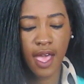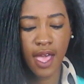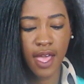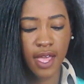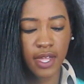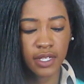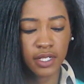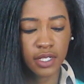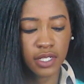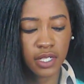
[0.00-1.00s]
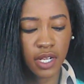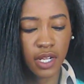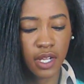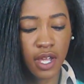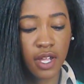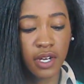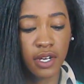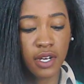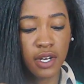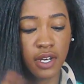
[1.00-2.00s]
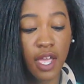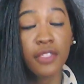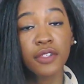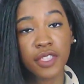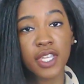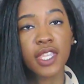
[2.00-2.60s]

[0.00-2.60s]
And another thing